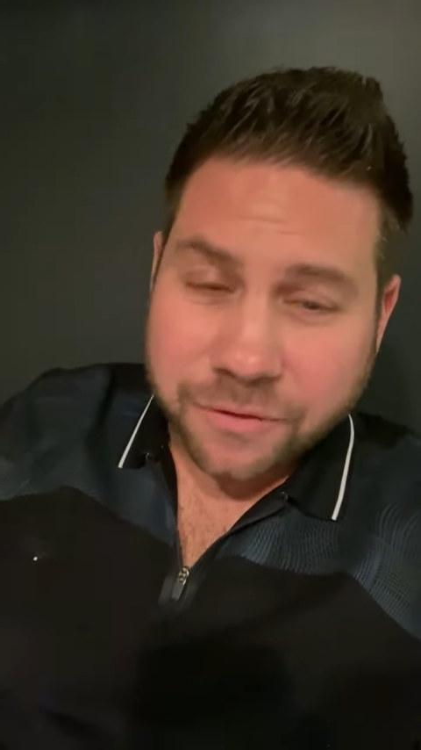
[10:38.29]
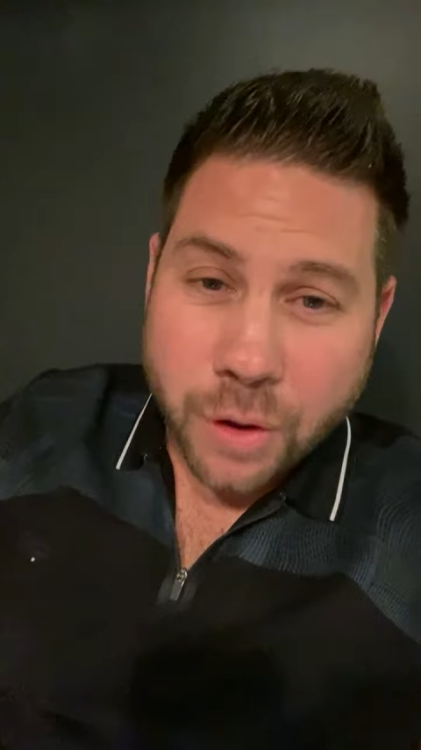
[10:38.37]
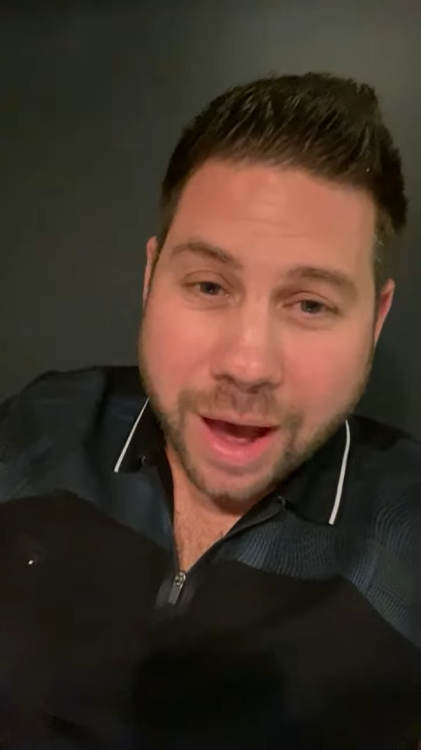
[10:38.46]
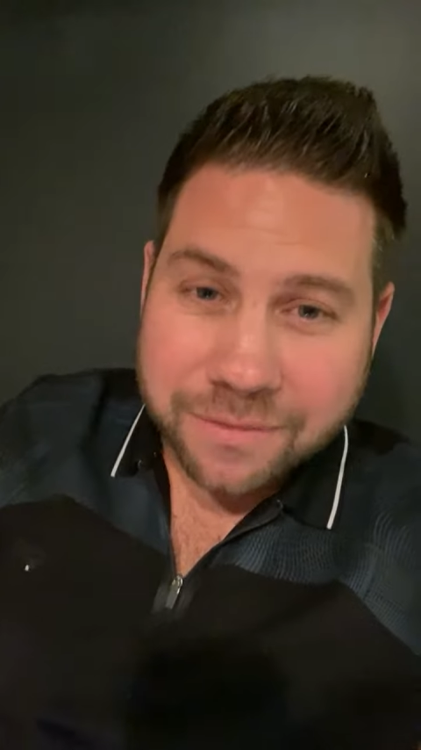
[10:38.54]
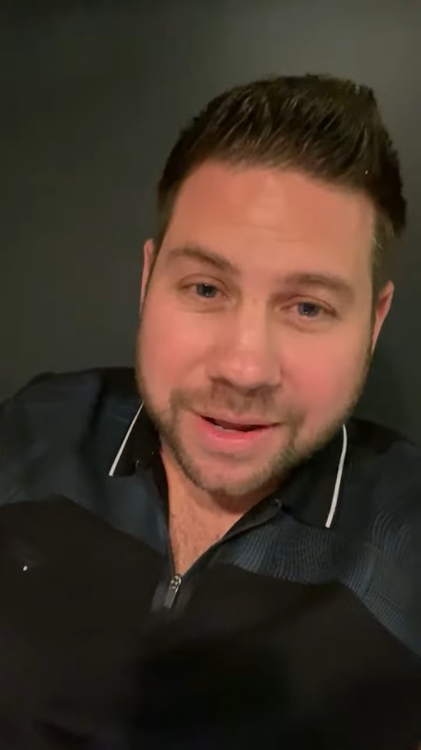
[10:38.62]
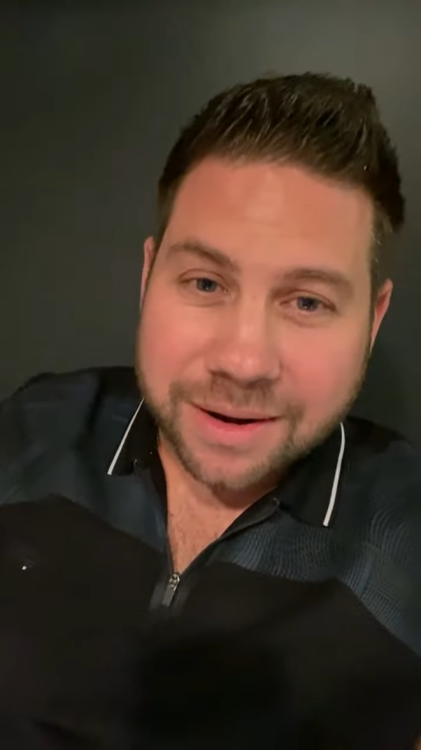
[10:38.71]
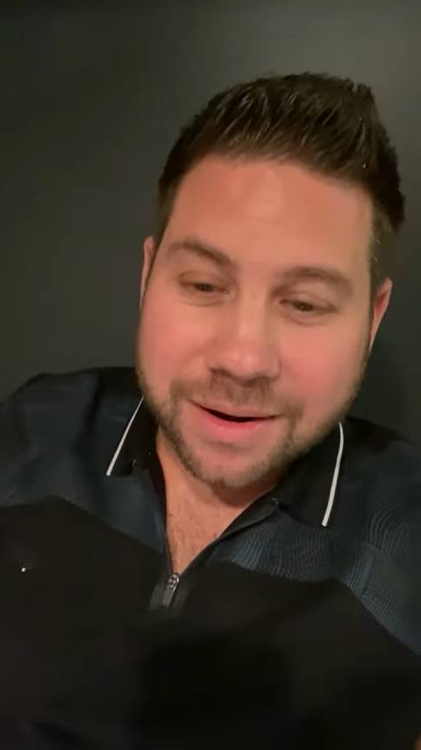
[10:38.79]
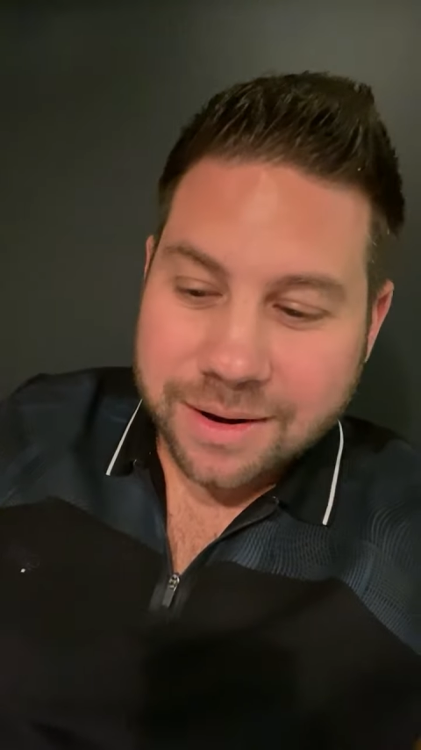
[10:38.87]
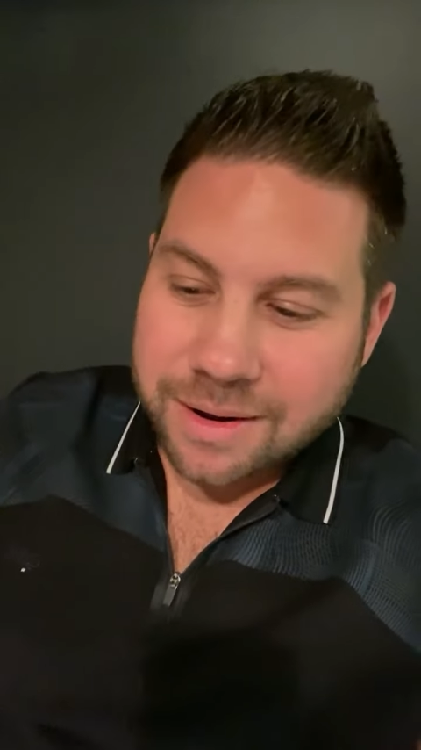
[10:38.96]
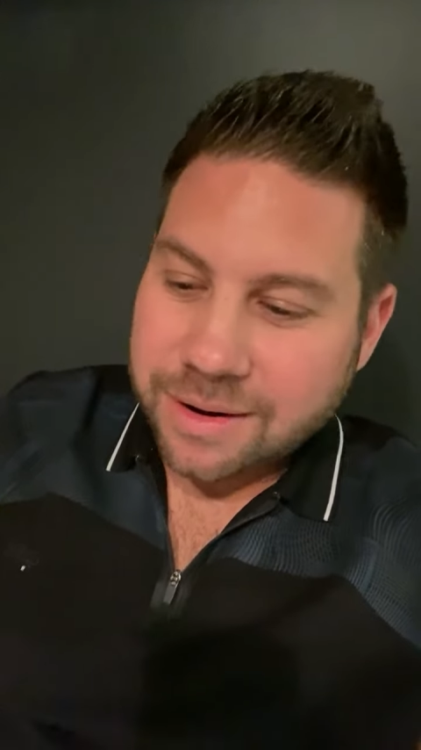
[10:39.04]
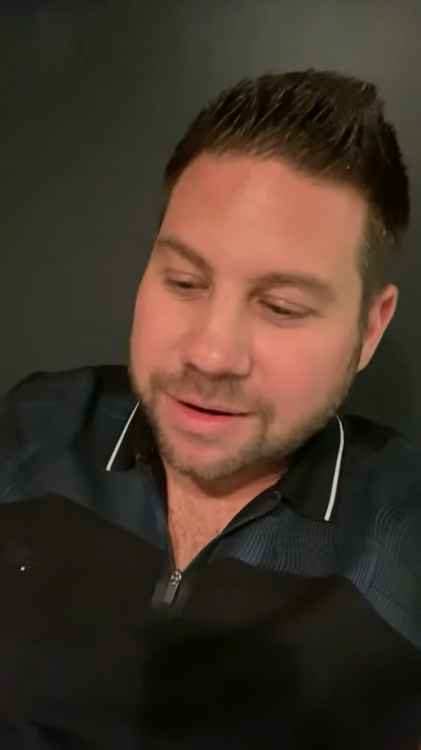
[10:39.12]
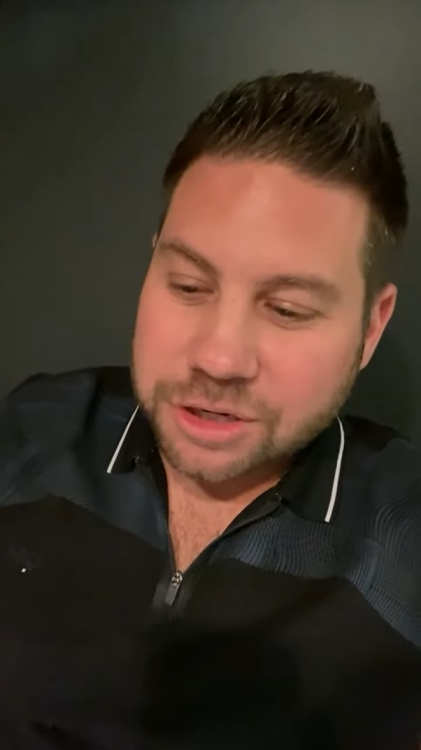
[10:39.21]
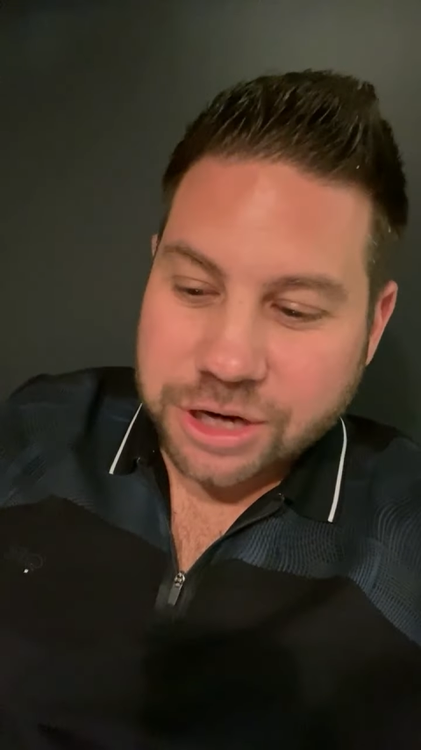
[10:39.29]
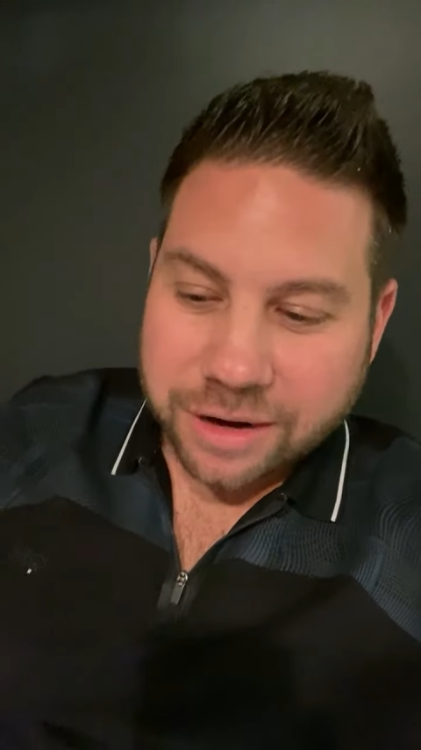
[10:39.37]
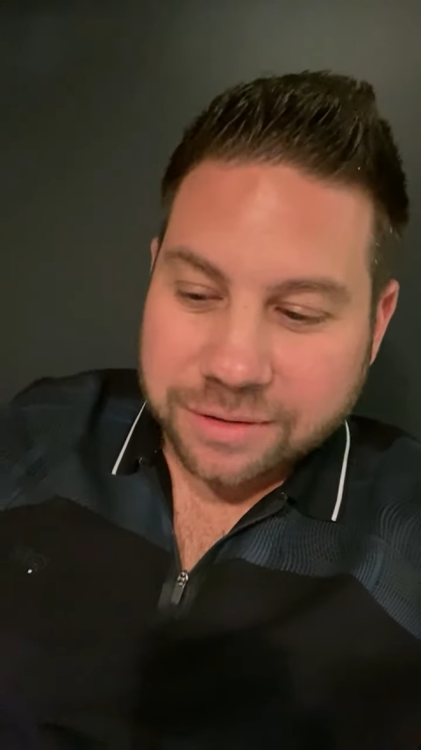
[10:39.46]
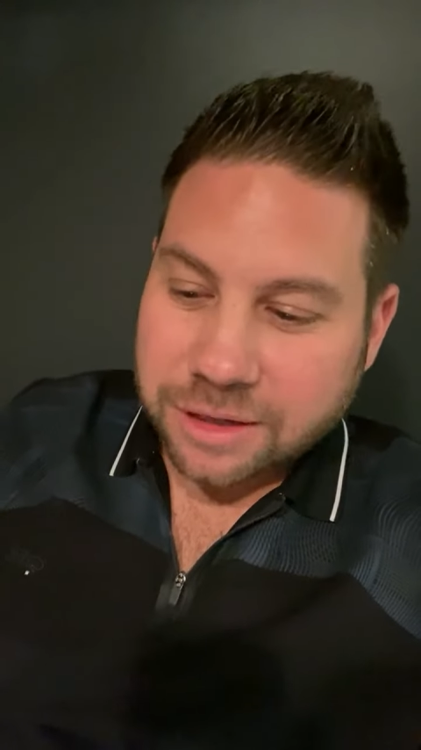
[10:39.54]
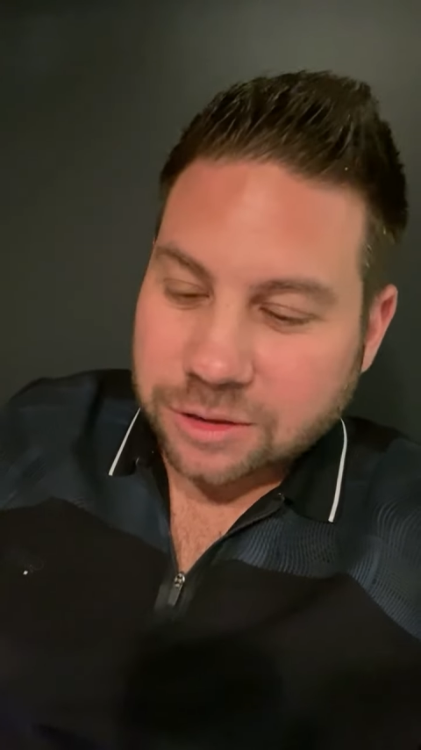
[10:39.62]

If you haven't shared